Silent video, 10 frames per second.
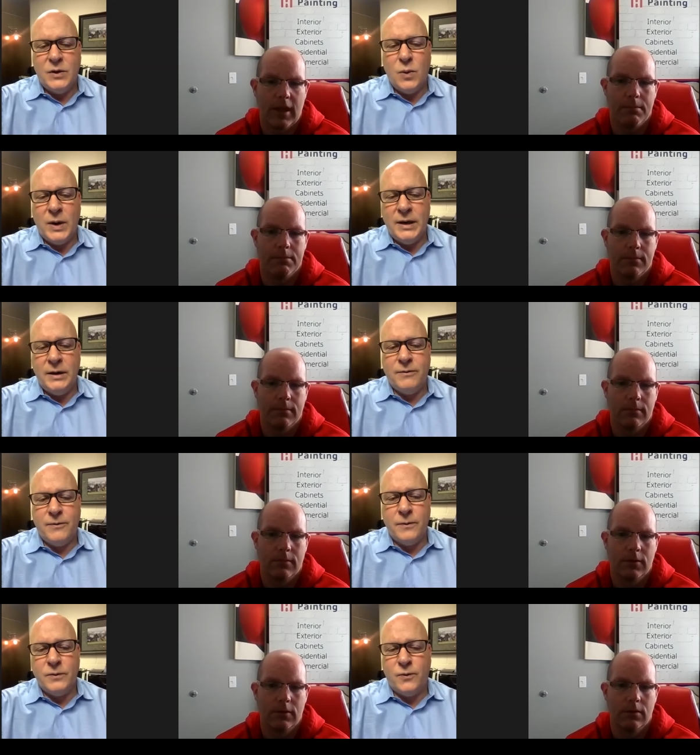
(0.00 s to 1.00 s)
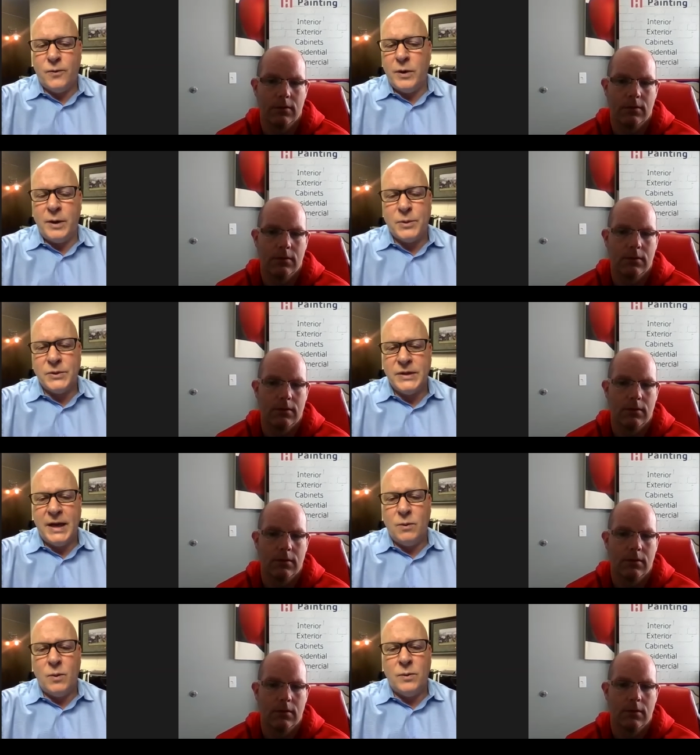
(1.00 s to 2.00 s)
Speaker 1: 20 to
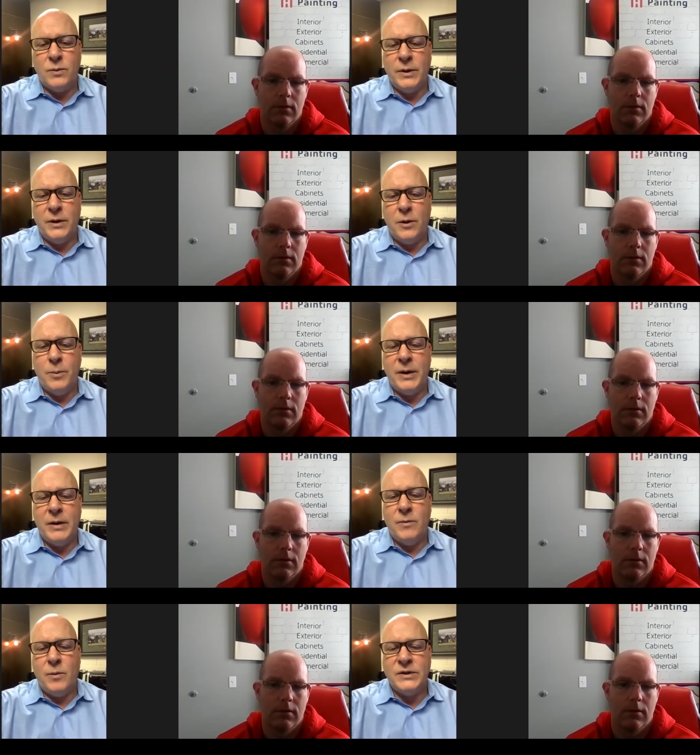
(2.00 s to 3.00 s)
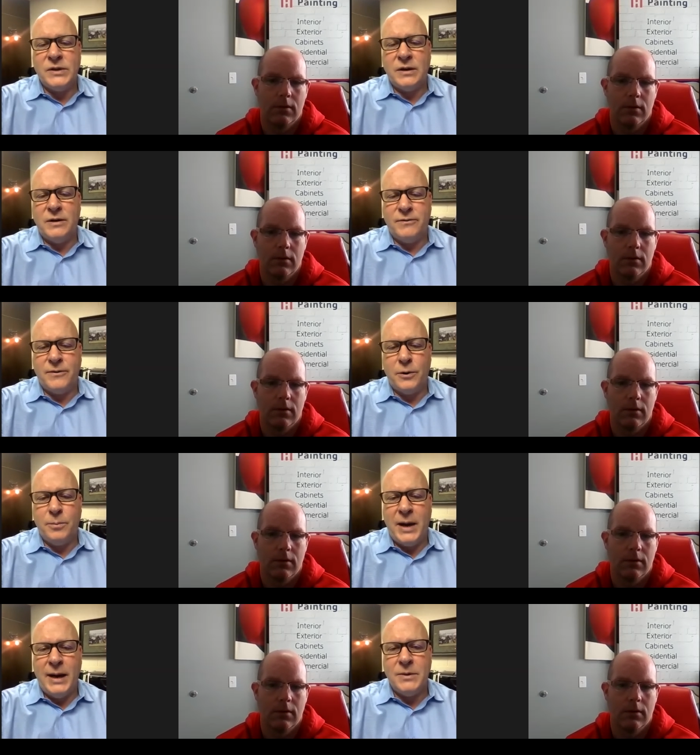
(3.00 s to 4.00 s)
40% won't reopen once the deferred
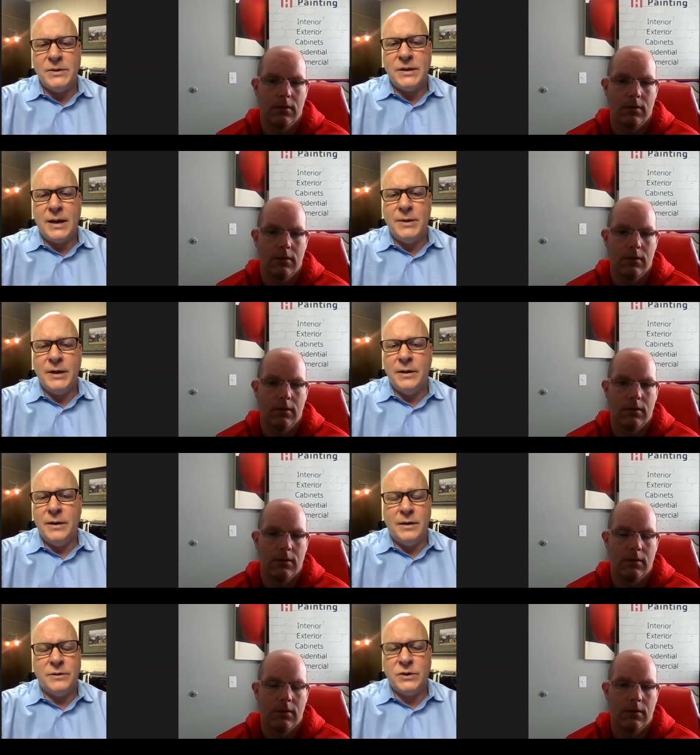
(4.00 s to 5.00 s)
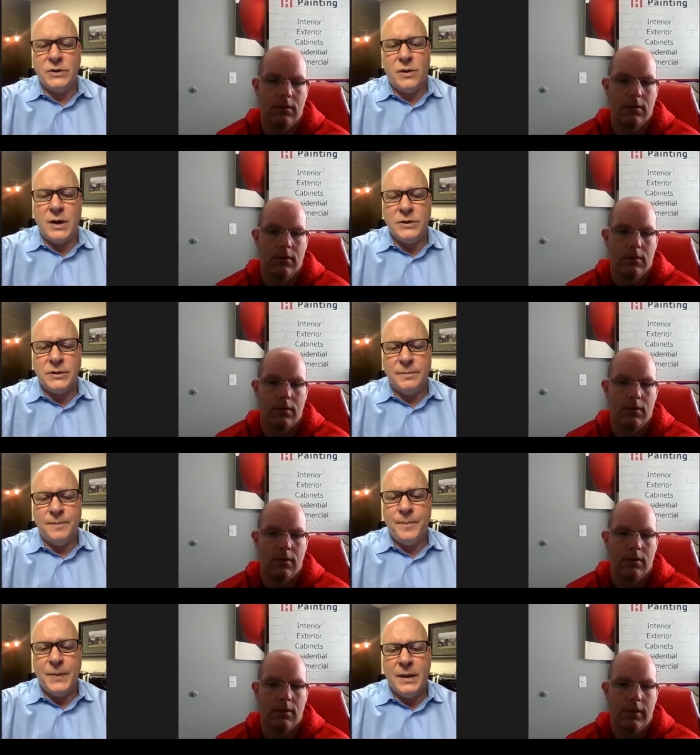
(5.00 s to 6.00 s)
payments come in it'll just crush them
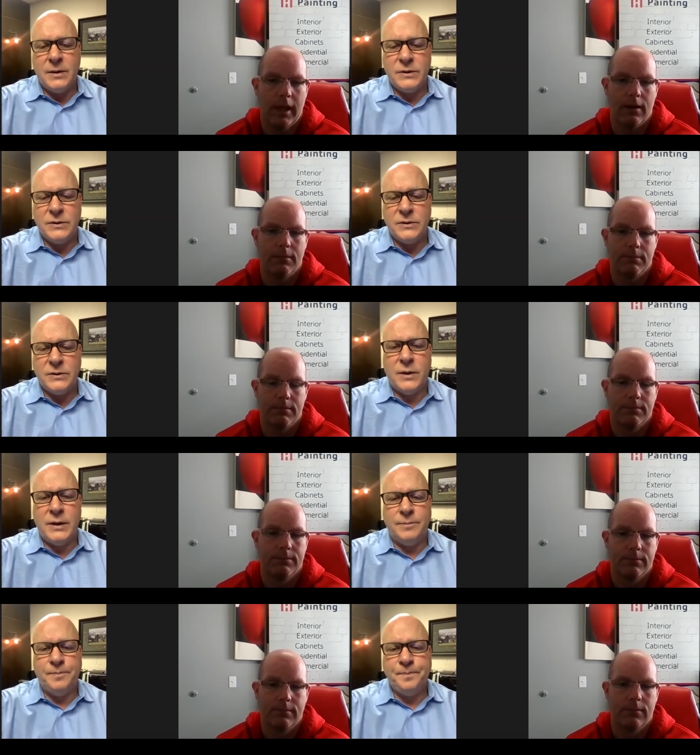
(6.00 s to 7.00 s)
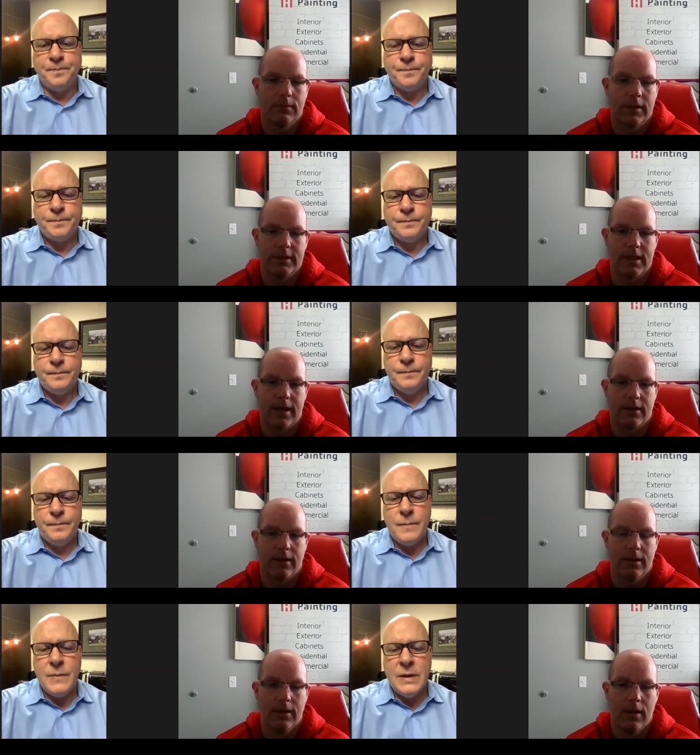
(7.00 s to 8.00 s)
Speaker 2: it'll yeah. destroy them
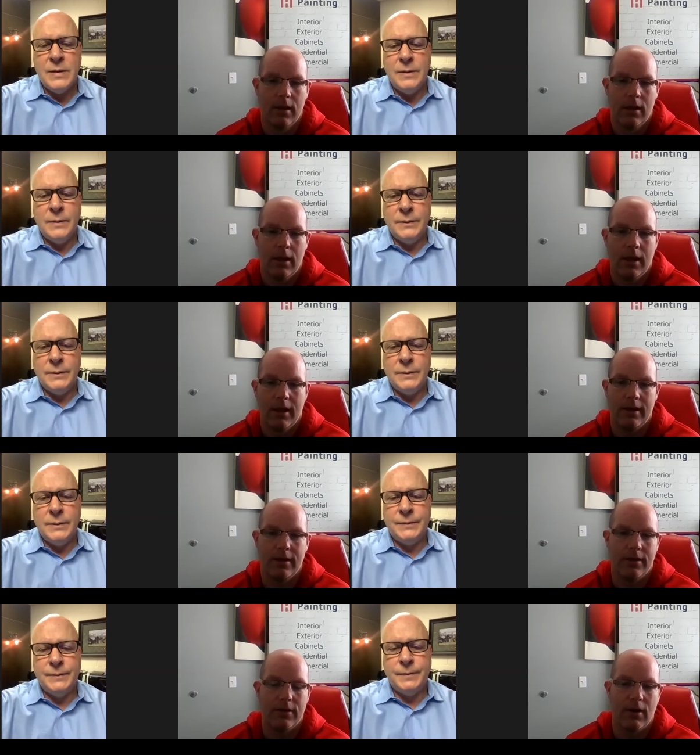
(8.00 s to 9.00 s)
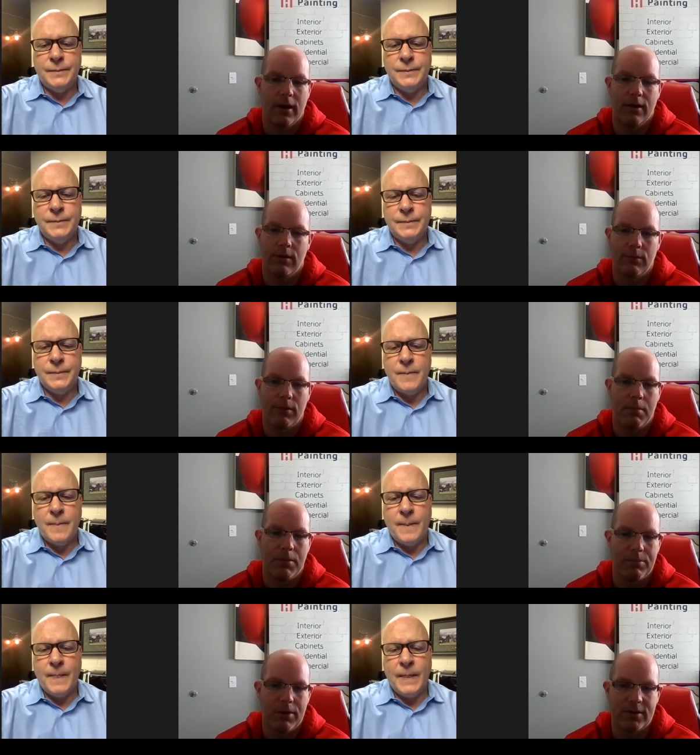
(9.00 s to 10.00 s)
exactly and, you're right uh, uh,
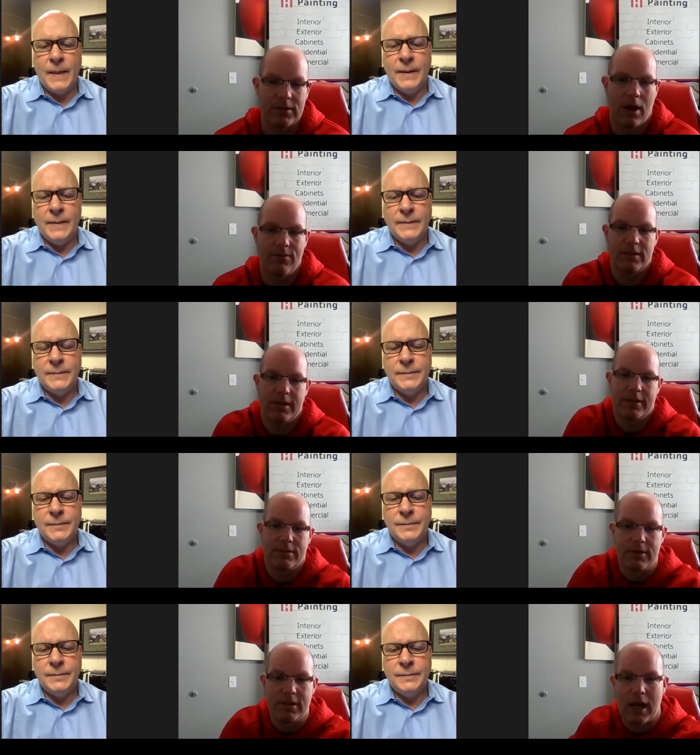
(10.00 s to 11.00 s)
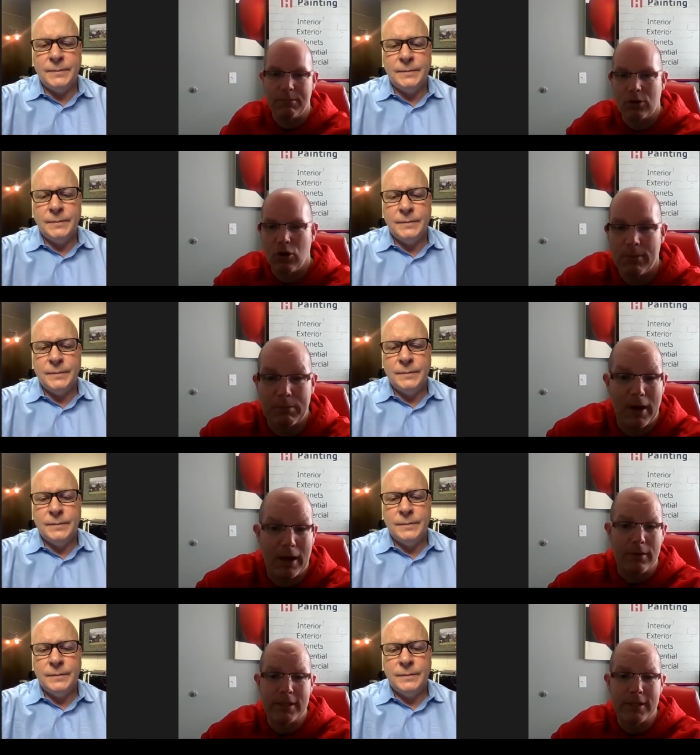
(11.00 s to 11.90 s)
my previous conversation with chad mccormick by the